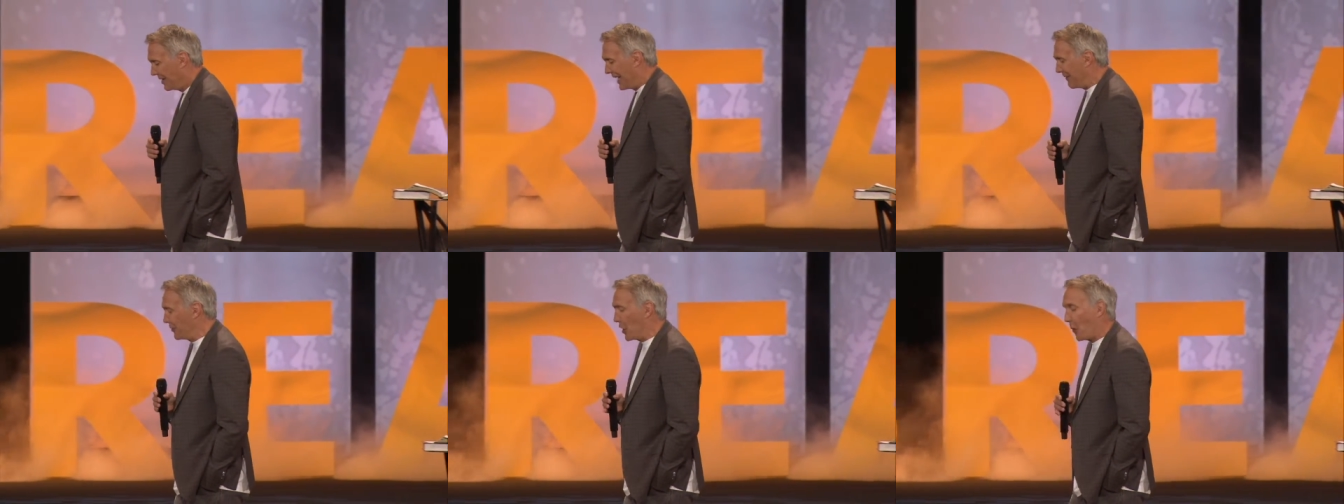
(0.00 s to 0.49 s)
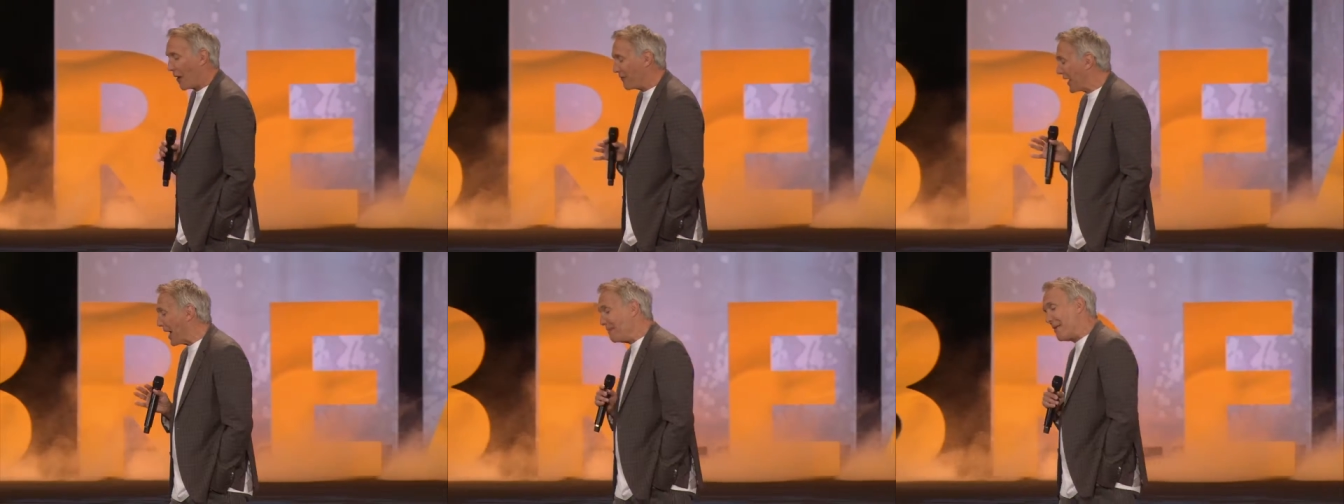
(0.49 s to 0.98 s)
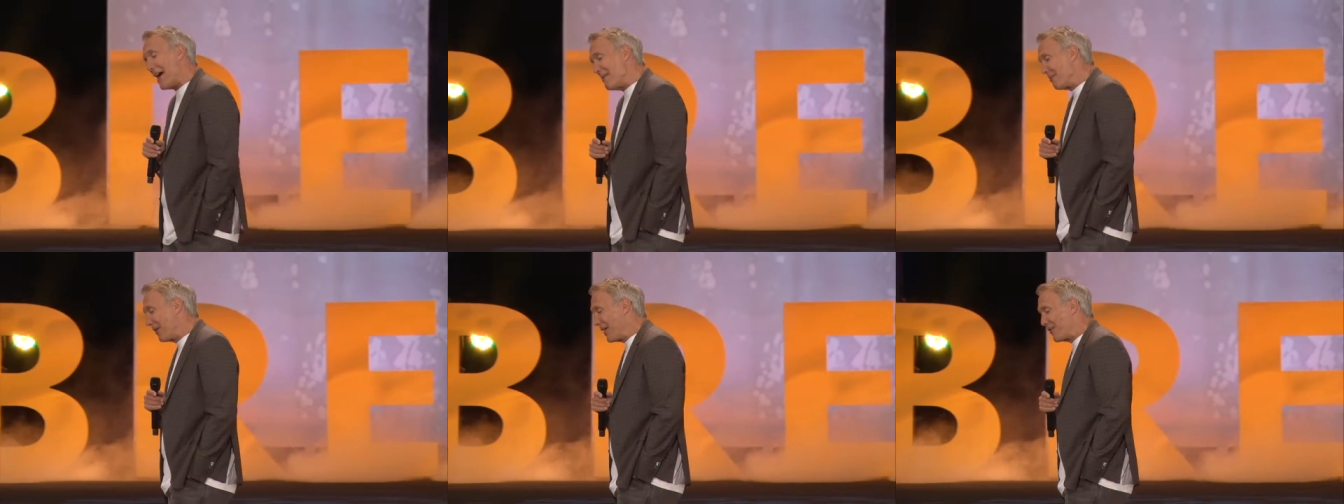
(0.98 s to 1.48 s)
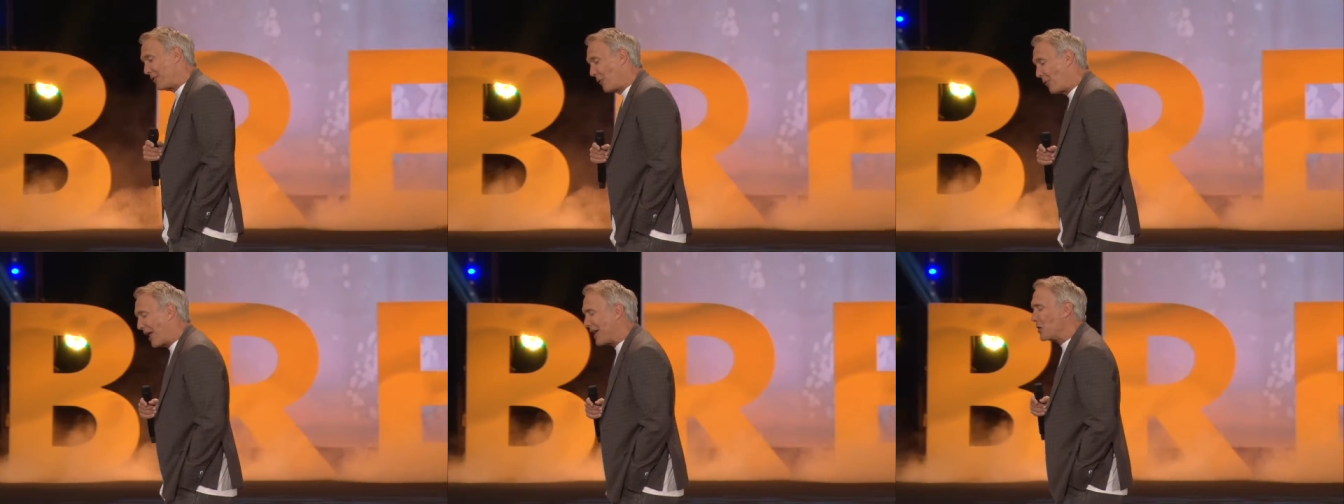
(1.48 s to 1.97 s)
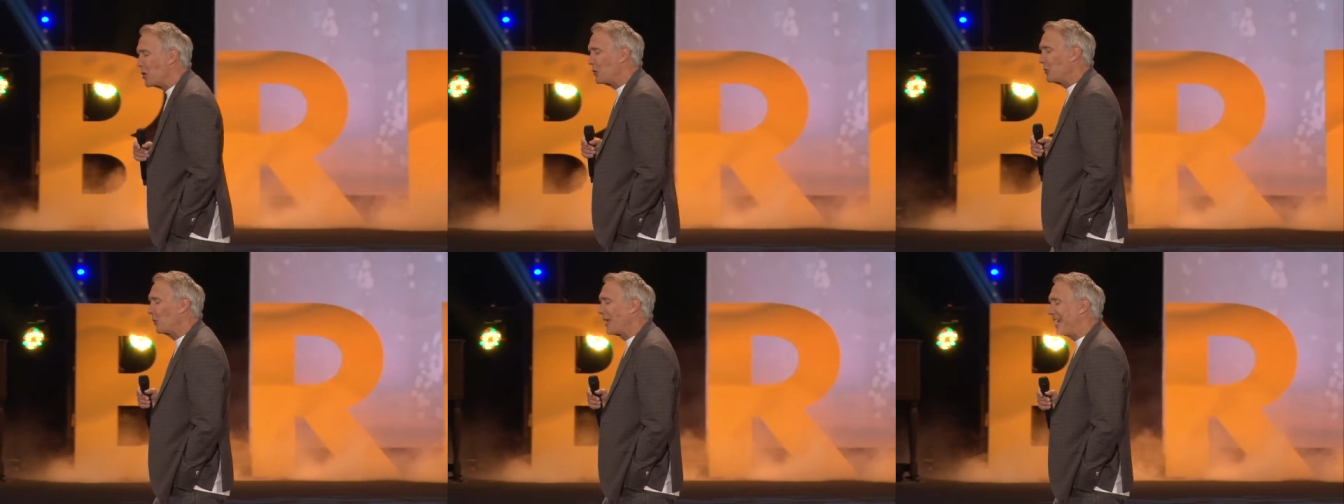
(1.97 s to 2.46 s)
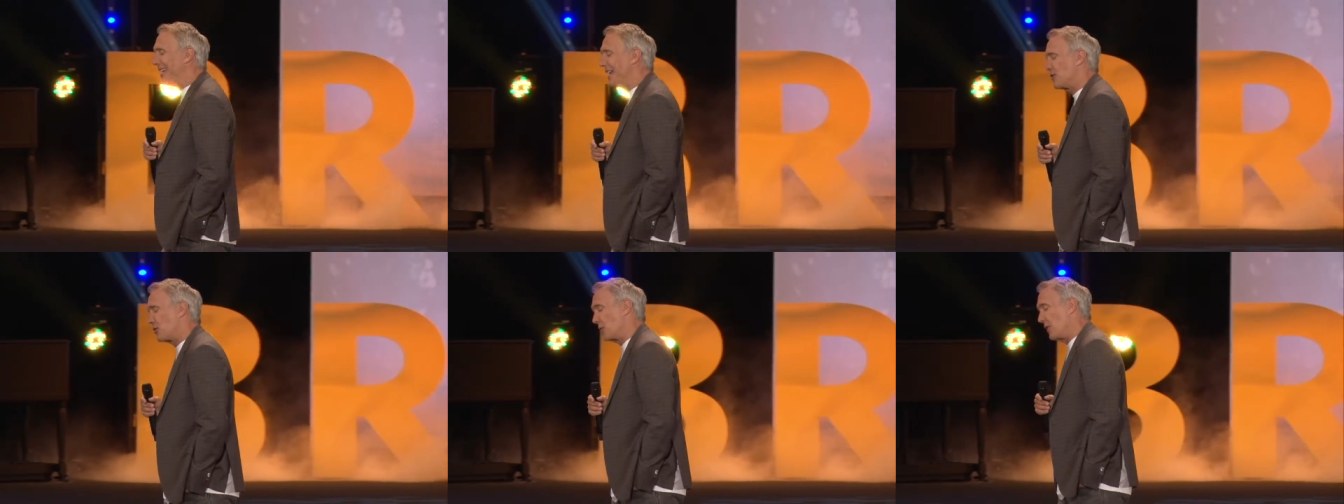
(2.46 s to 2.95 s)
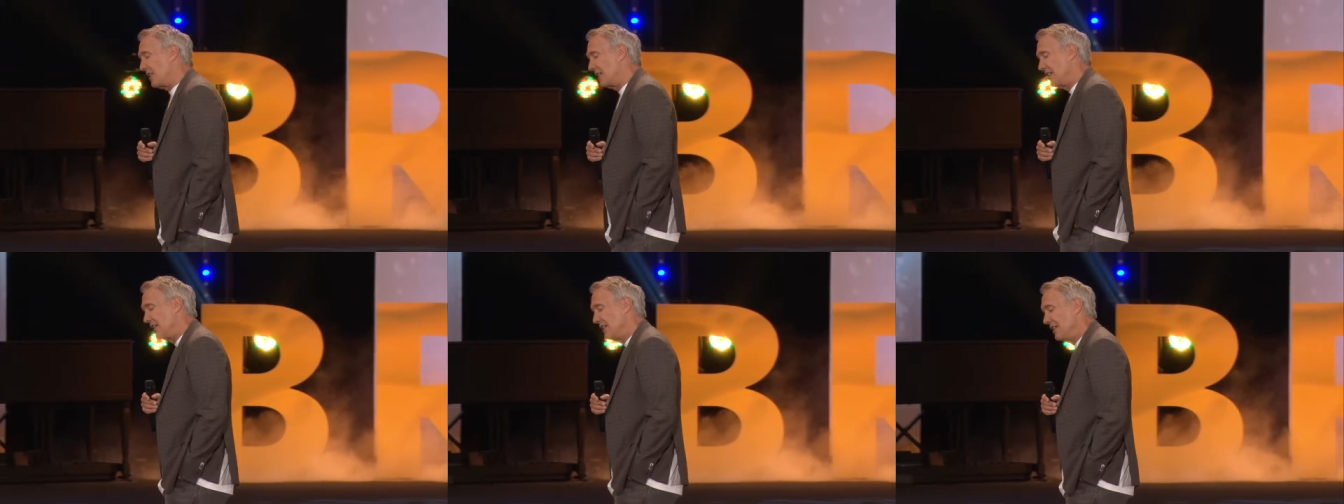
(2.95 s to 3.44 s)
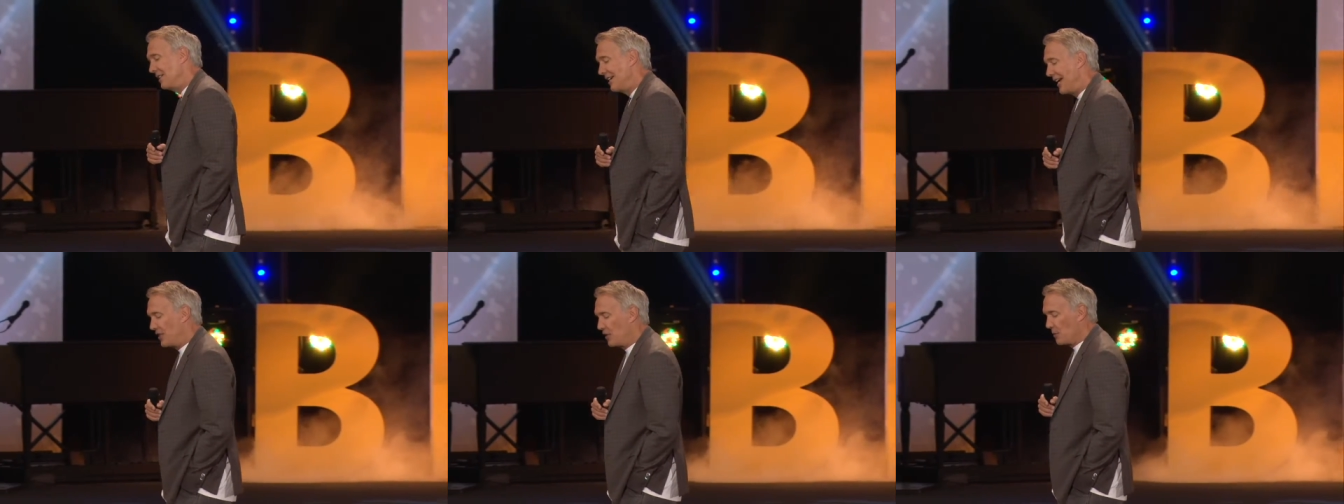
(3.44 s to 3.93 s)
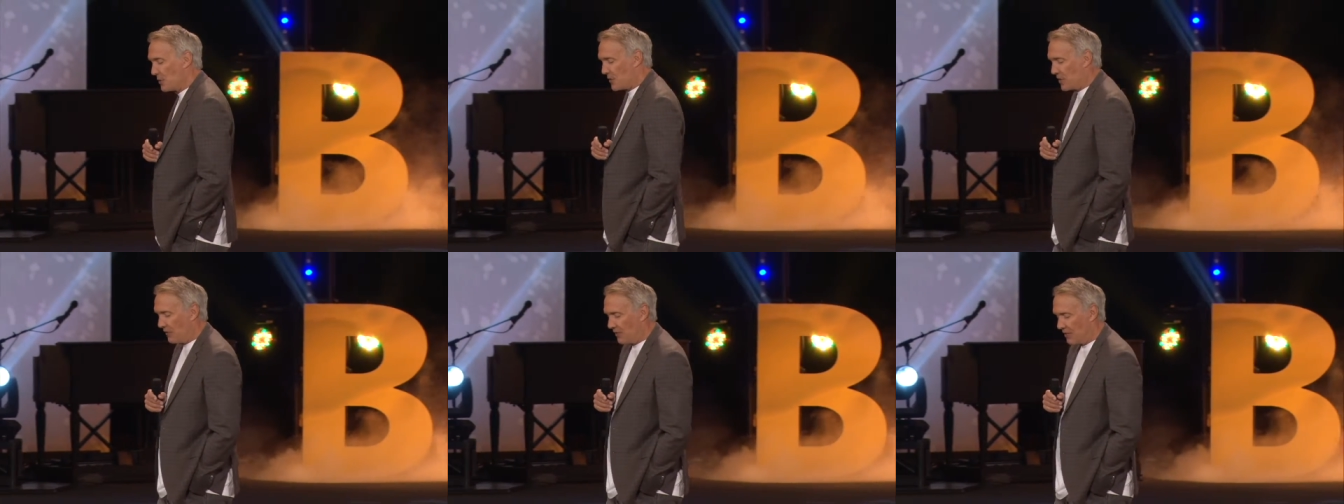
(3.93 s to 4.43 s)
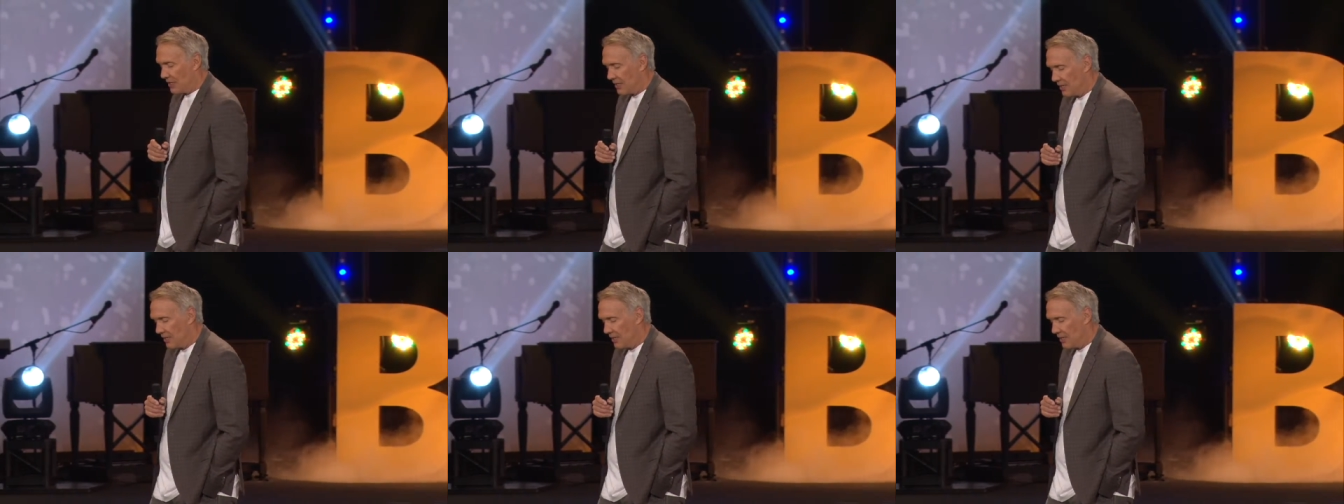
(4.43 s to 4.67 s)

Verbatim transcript: Even though I've got bad breath, Lord, I know you lean into it and you receive it.